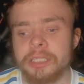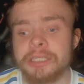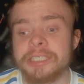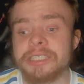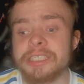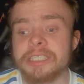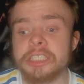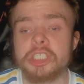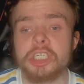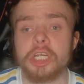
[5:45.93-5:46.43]

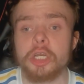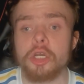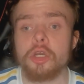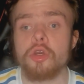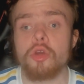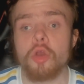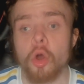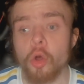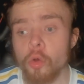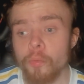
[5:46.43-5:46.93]
there's legit
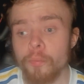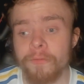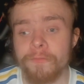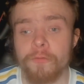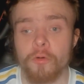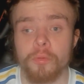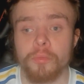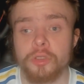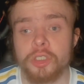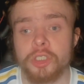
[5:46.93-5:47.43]
no
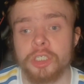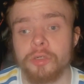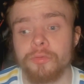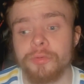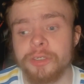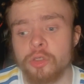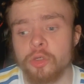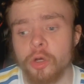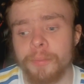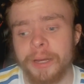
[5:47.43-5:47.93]
performance you can
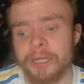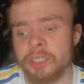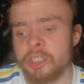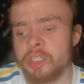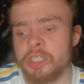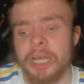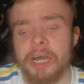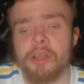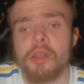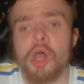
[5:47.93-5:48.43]
really talk about.
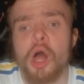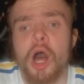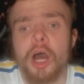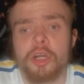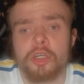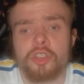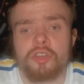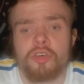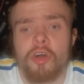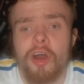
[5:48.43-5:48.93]

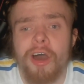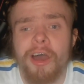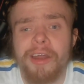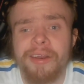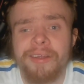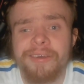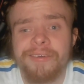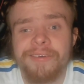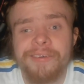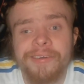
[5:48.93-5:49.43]
Gelhart
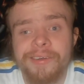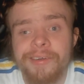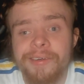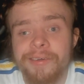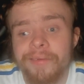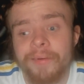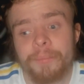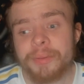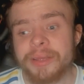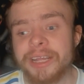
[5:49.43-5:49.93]
tried,
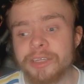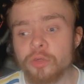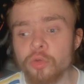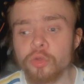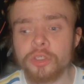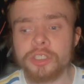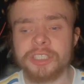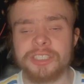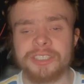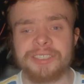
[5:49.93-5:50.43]
but that's
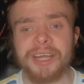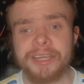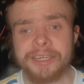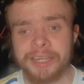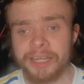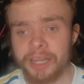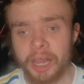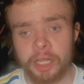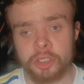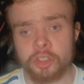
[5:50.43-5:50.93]
all you can say.
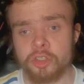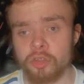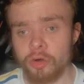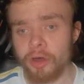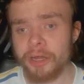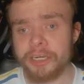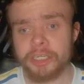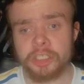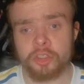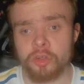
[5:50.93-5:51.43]
Gelhart
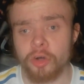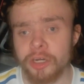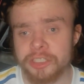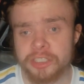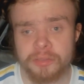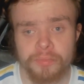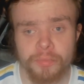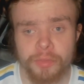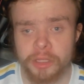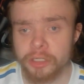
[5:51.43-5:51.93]
tried. He
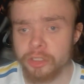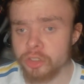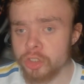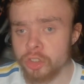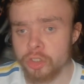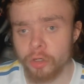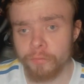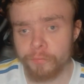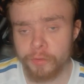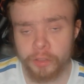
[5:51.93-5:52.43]
tried some things.
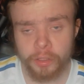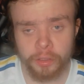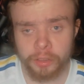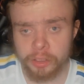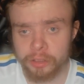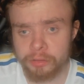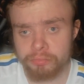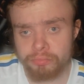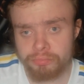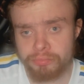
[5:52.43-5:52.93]
Joffy, I
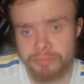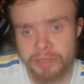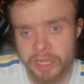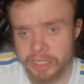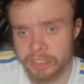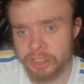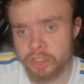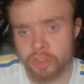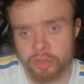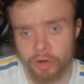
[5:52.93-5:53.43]
think,
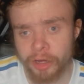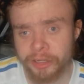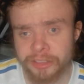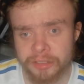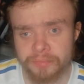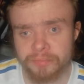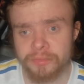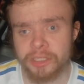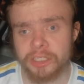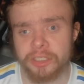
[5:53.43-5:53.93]
yeah, he tried
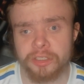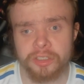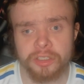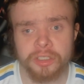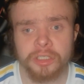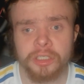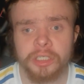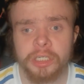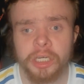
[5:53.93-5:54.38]
some things.